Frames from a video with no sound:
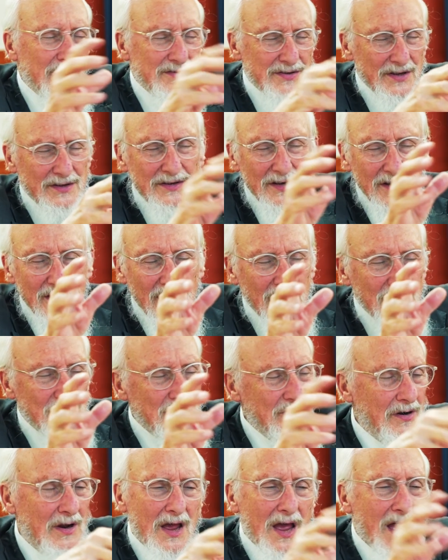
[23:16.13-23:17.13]
as a
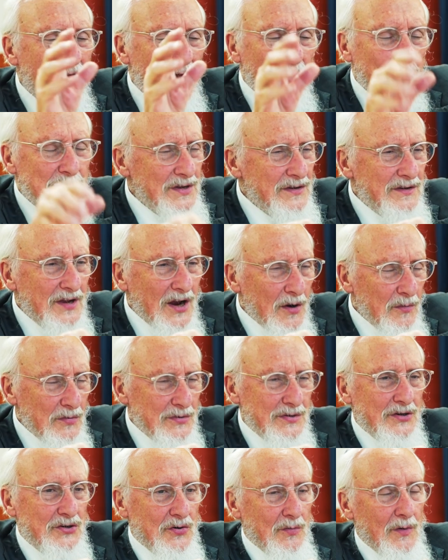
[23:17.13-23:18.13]
teenager, it was a terrible
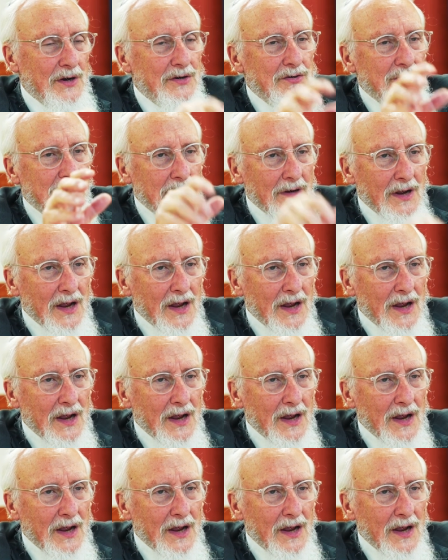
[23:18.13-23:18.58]
situation.